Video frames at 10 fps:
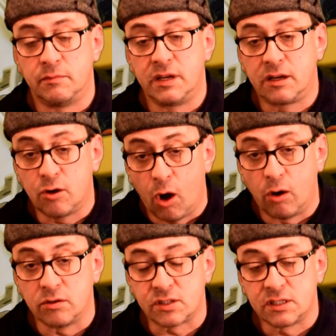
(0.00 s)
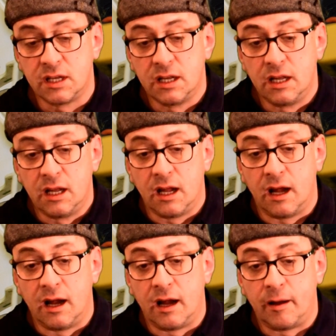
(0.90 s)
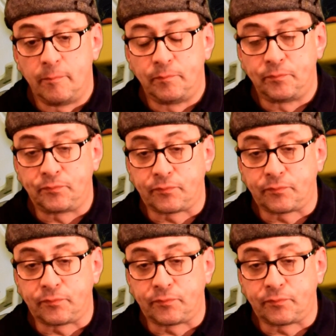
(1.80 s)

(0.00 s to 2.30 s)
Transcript: because I